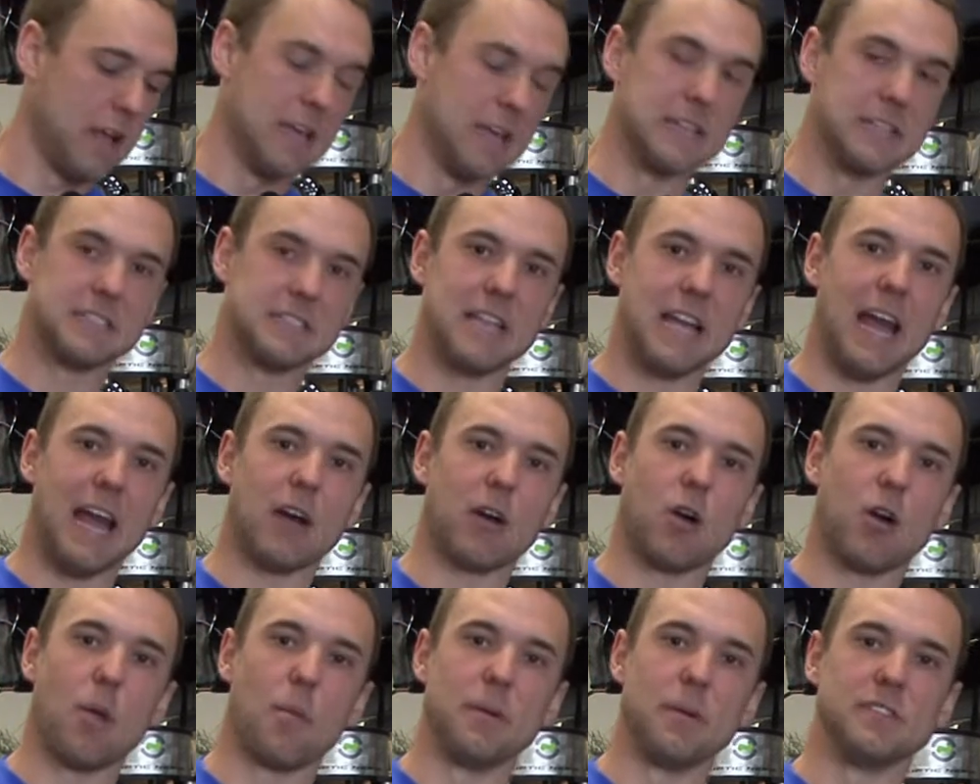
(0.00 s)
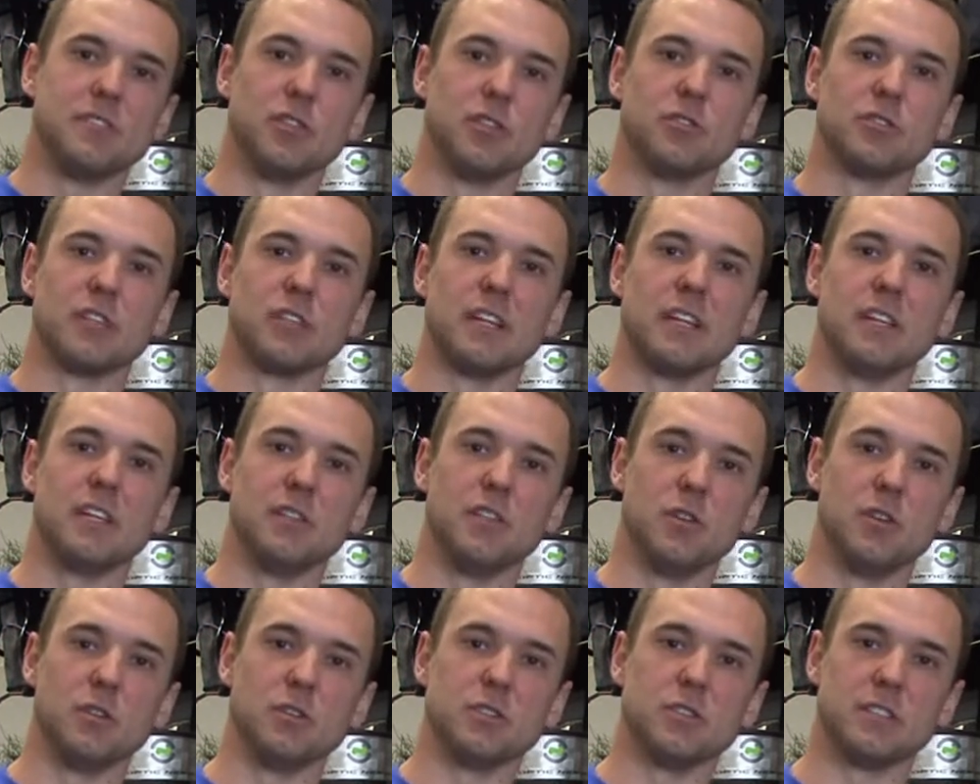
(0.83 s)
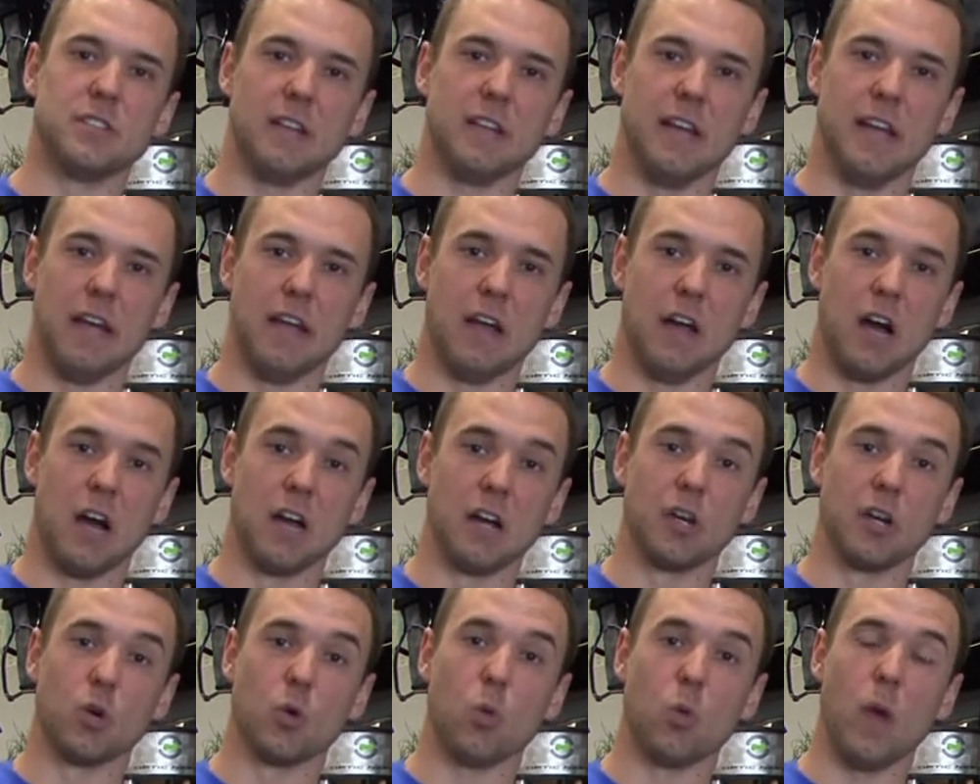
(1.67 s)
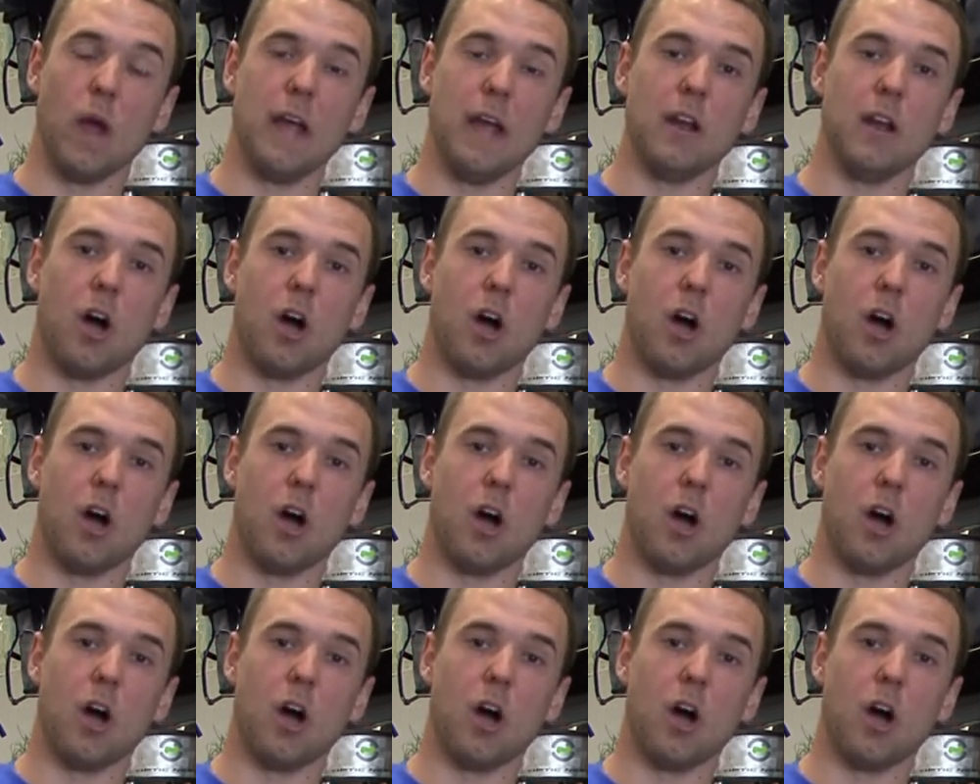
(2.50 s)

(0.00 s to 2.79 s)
Static rope is usually used under weight